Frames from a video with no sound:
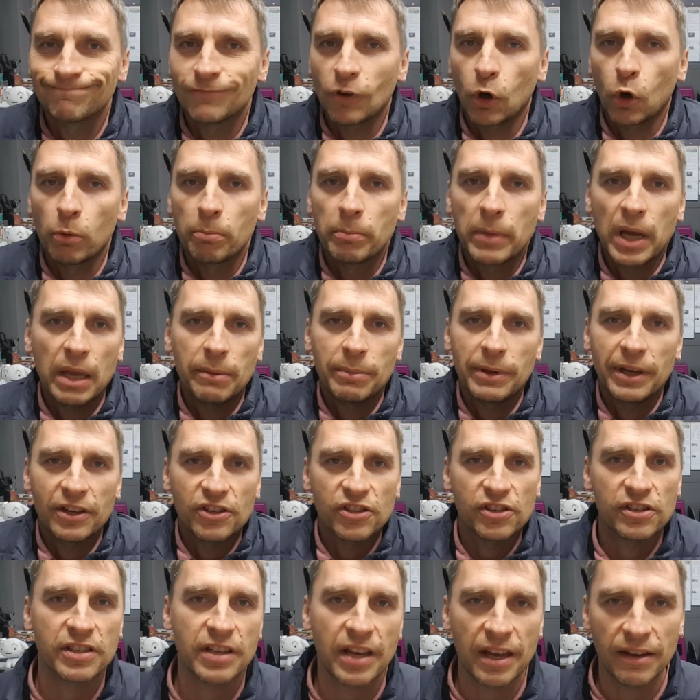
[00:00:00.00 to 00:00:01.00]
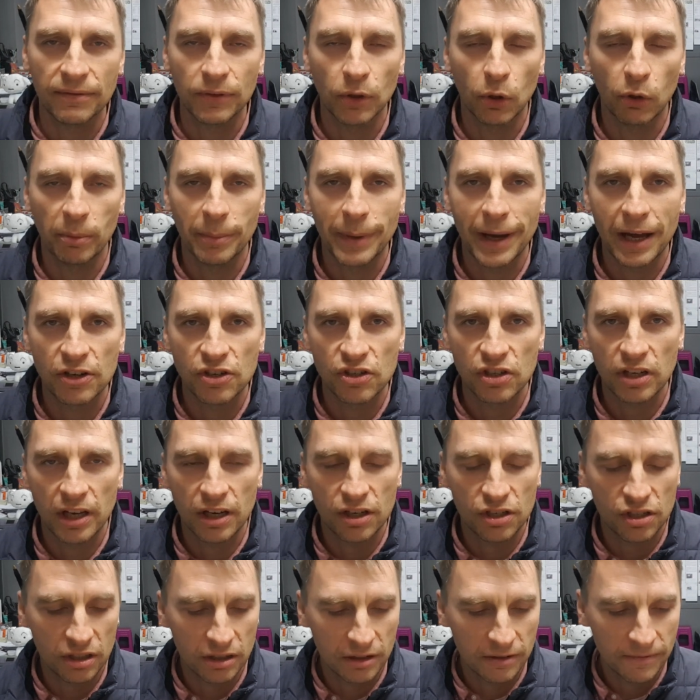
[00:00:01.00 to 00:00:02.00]
Or maybe I just have no
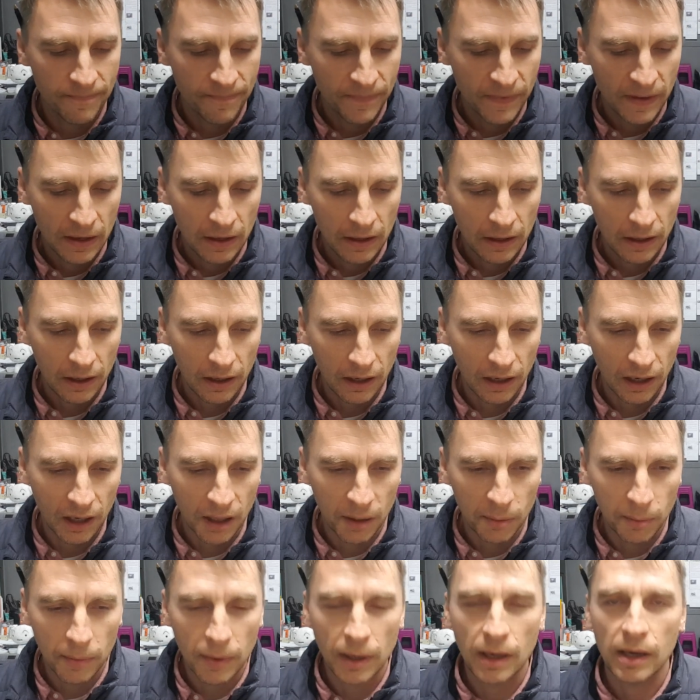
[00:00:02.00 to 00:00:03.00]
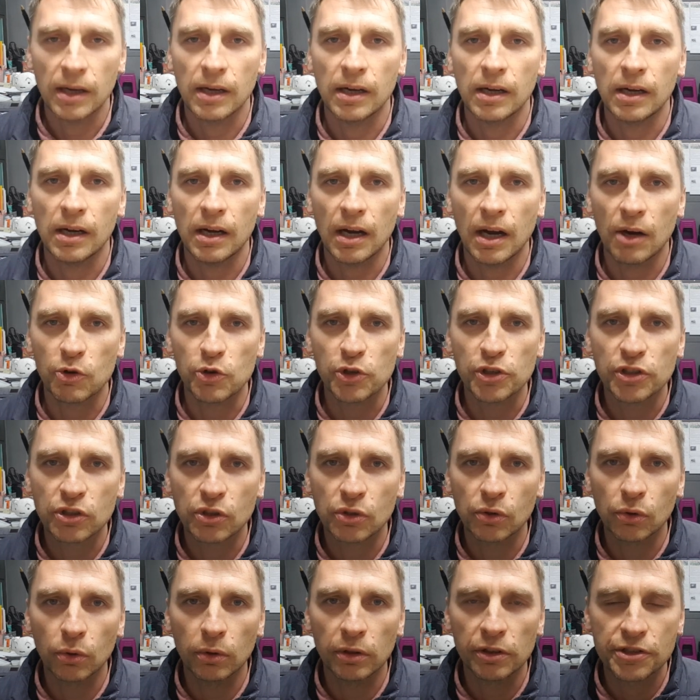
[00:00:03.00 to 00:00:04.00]
imagination. Our
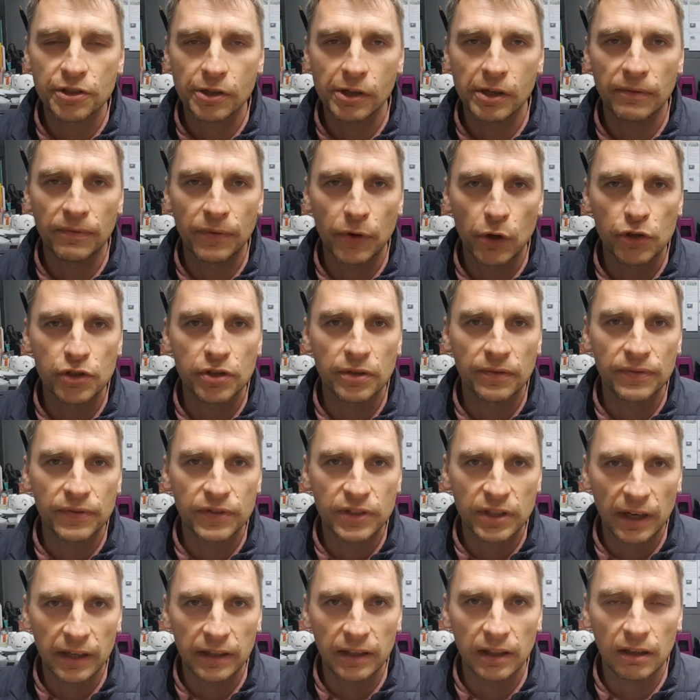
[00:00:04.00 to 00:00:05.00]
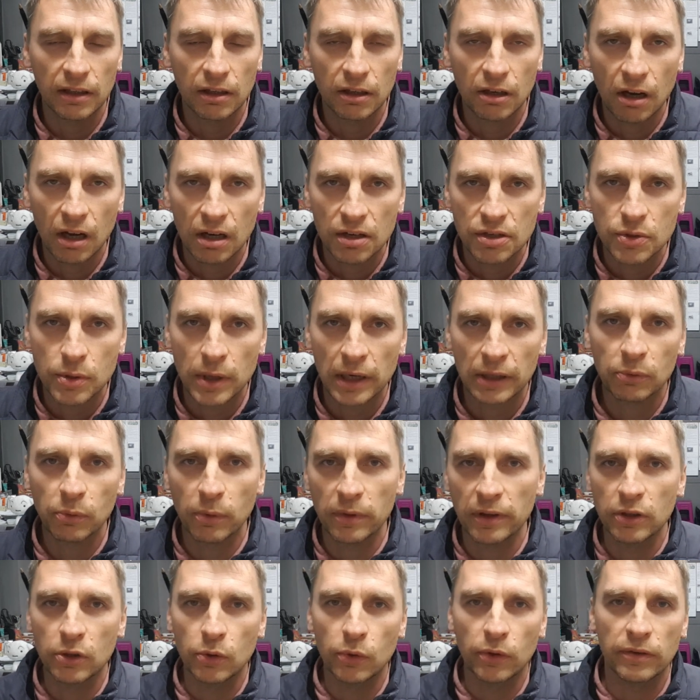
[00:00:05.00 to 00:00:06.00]
school is on the verge of signing a contract
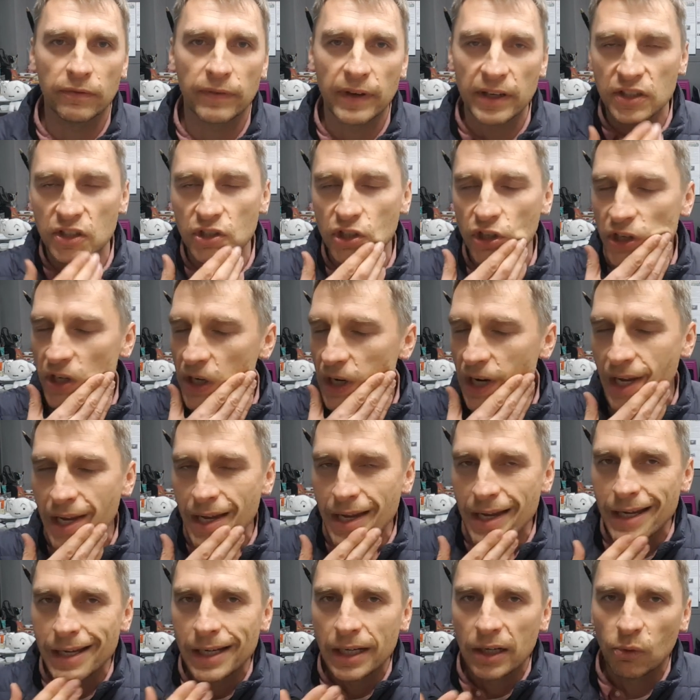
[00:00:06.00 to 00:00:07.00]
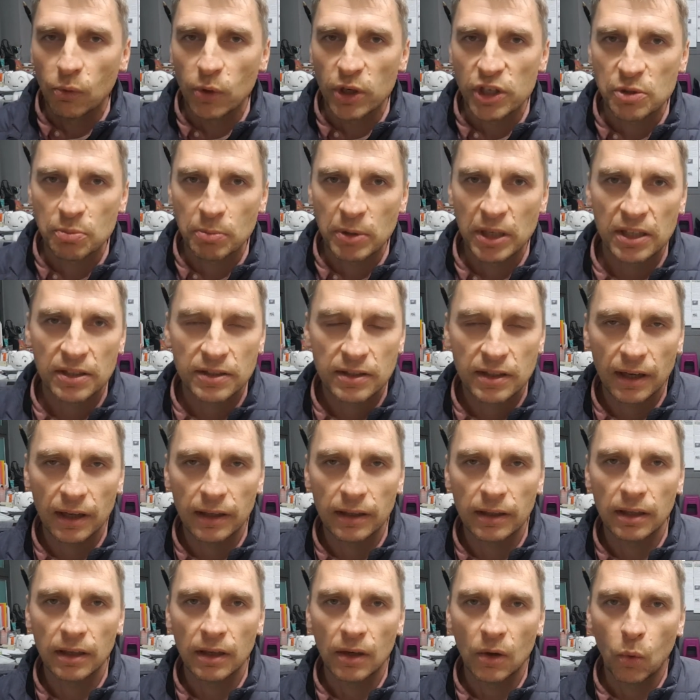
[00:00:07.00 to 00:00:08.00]
with a new investor, which means
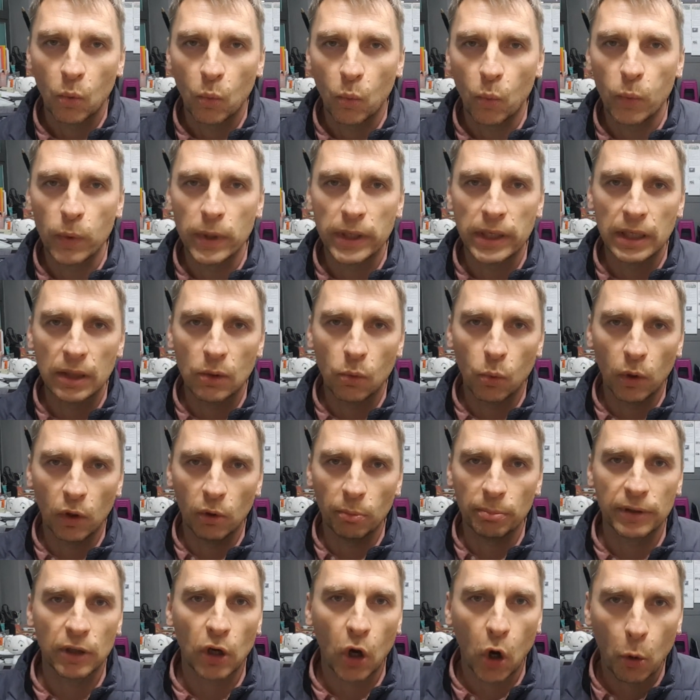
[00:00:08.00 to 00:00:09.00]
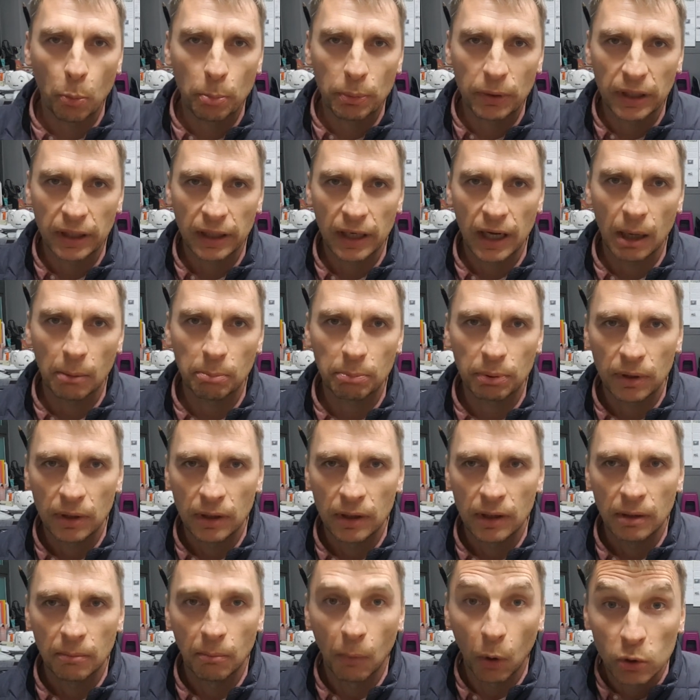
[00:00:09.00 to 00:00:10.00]
that we will be opening up,
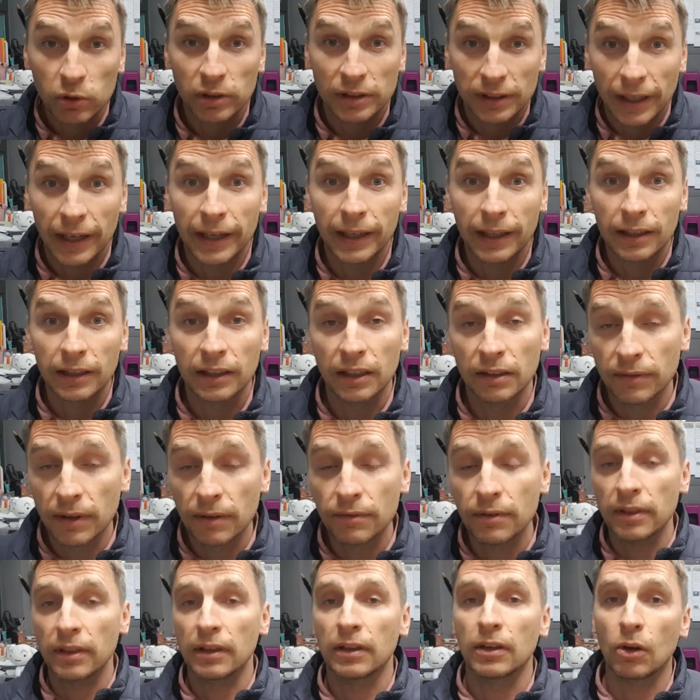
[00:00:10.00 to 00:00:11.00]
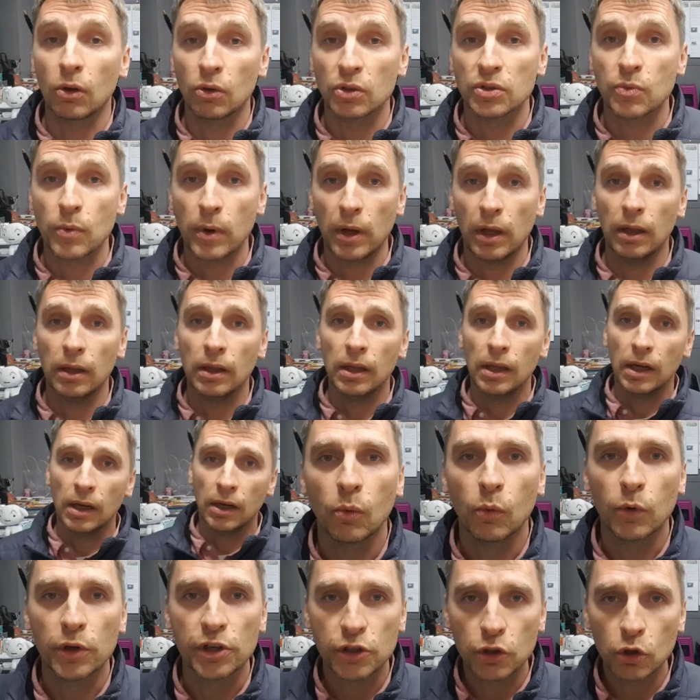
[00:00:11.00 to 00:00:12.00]
most likely, if everything goes well,
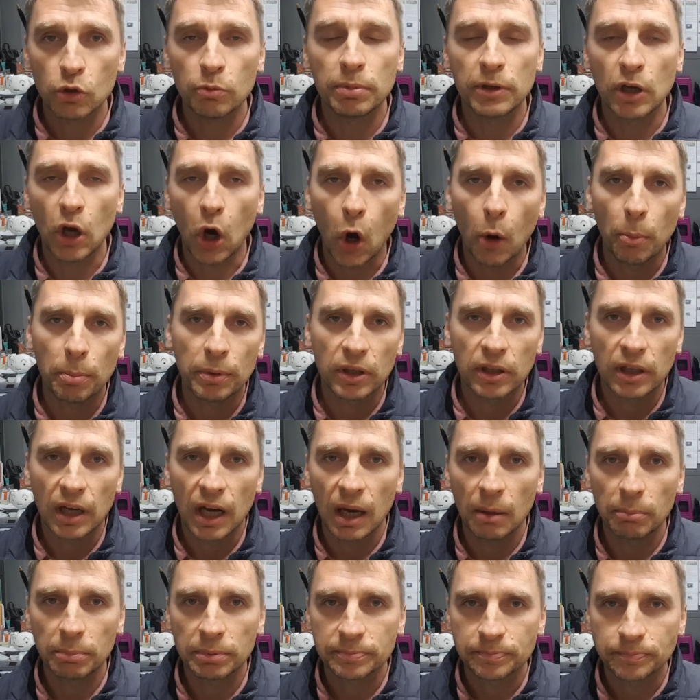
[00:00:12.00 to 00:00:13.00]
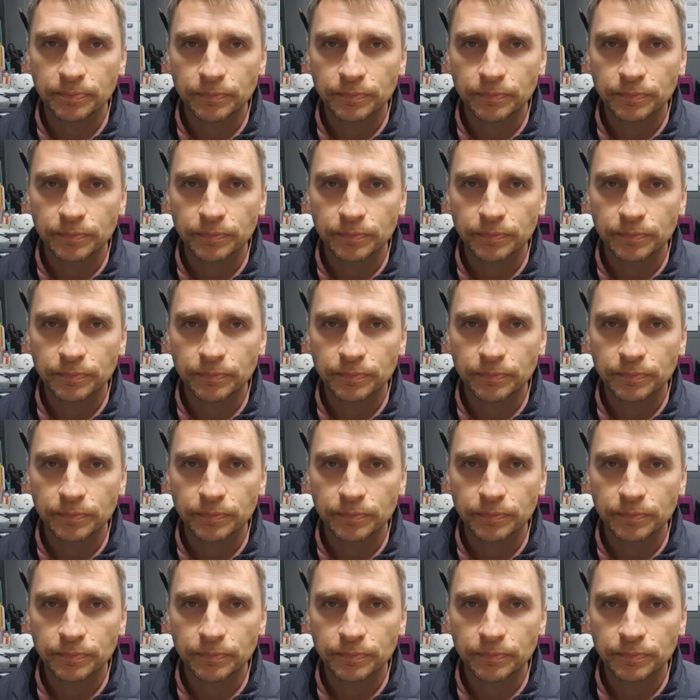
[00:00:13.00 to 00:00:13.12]
we should be opening up